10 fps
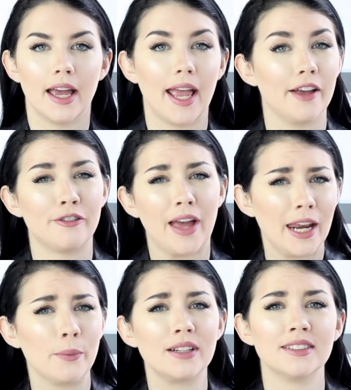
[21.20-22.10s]
If
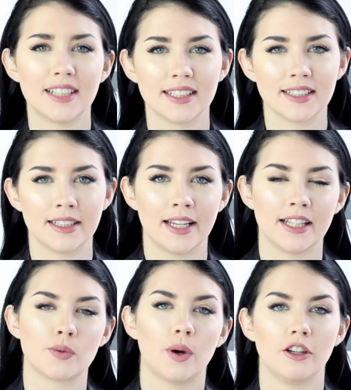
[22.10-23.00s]
anyone doesn't,
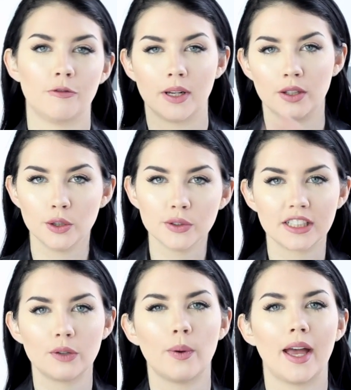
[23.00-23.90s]
it's when you've been
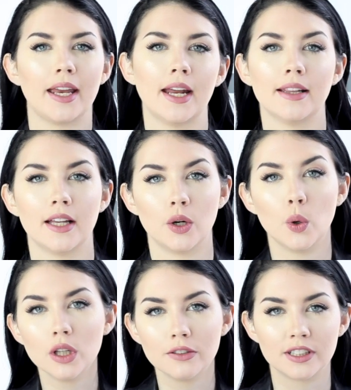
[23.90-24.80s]
losing weight and then
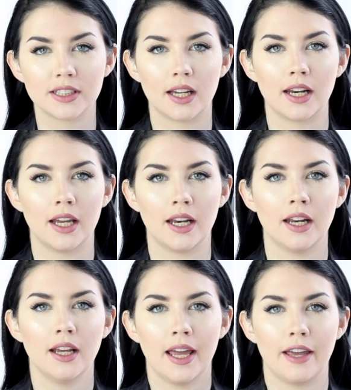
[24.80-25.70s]
all of a
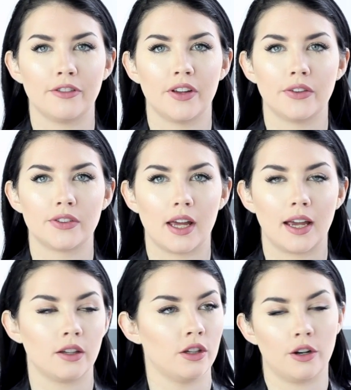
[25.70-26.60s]
sudden it feels
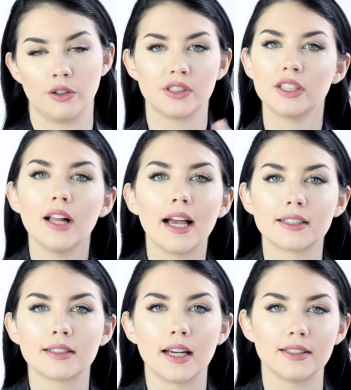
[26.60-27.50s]
like, you know, you're still
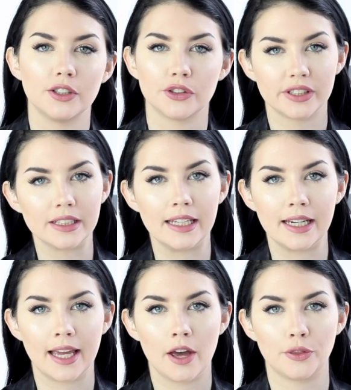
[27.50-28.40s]
exercising, you're still
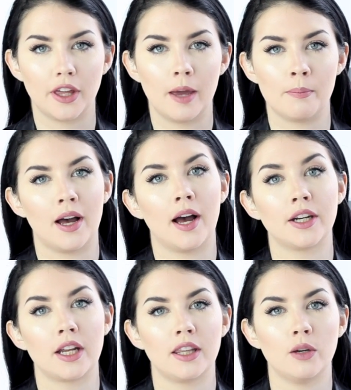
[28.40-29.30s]
eating healthy,
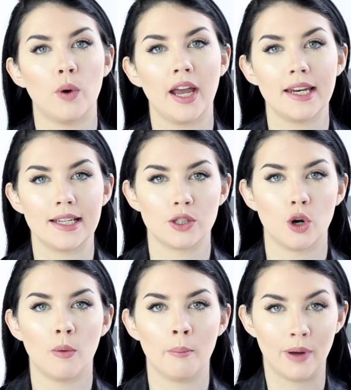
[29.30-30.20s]
but the weight is
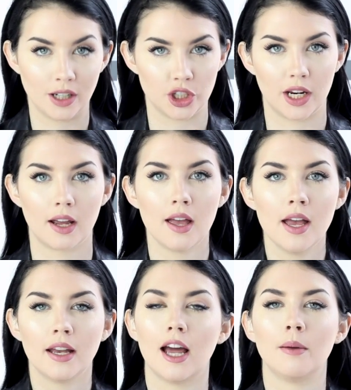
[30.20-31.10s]
not budging.
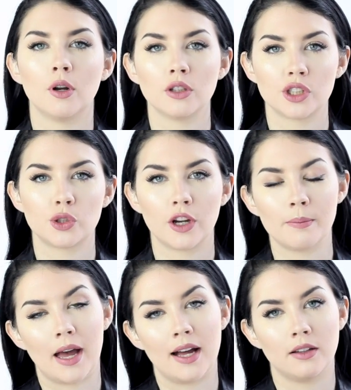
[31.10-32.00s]
Now, I'm not just talking
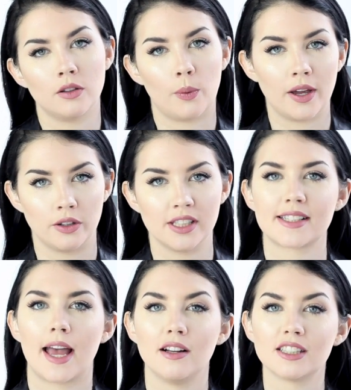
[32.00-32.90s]
about the weight on the
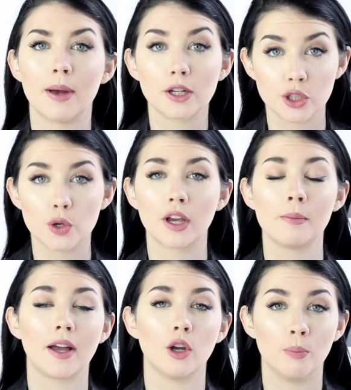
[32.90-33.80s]
scales, I'm actually talking
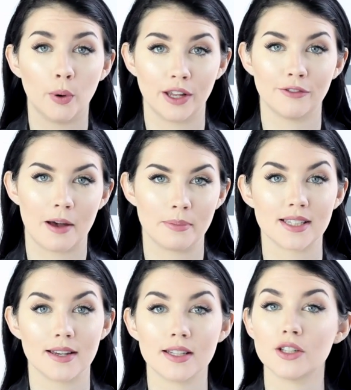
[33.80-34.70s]
about your body fat
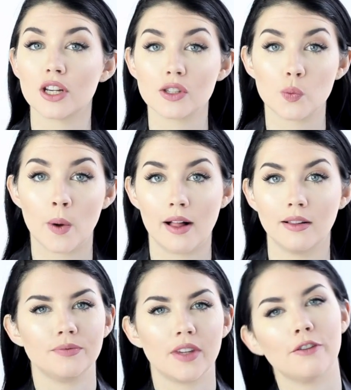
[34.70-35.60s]
percentage as well.
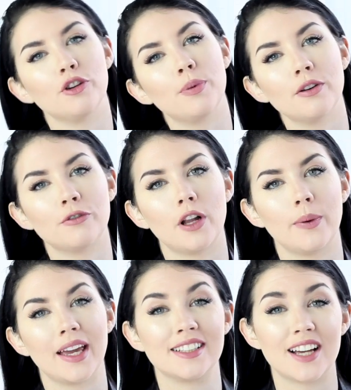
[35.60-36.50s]
If you've been
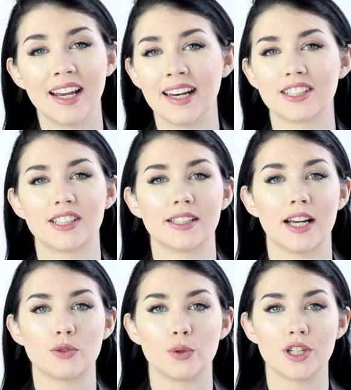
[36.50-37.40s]
following a diet and
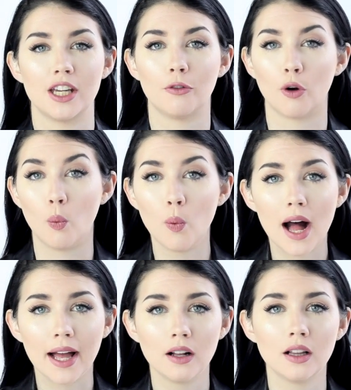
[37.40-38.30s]
exercise routine for a
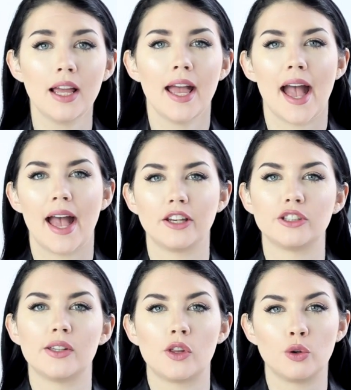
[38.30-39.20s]
while and you
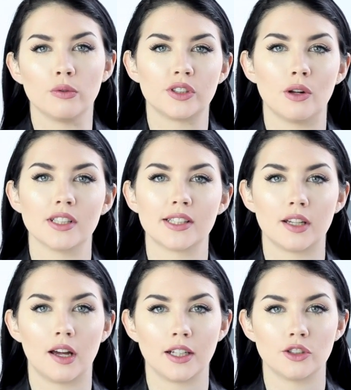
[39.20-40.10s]
see that your results are
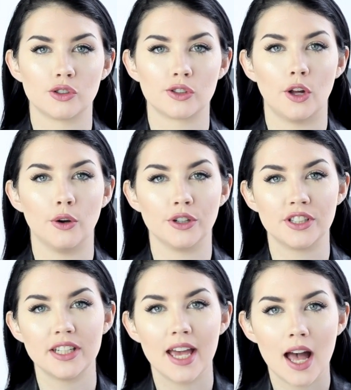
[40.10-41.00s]
starting to slow
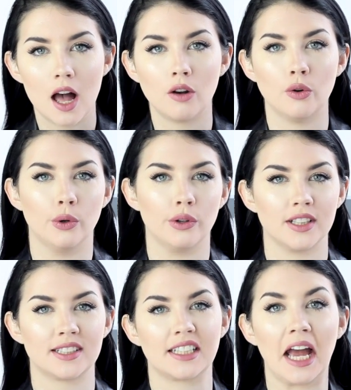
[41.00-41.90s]
down or
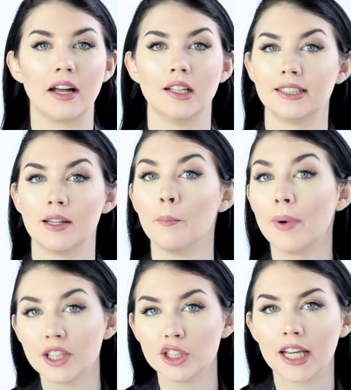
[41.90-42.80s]
the scale isn't
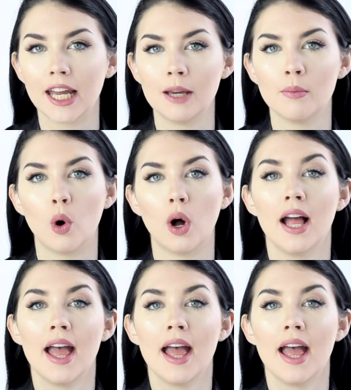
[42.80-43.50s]
budging anymore,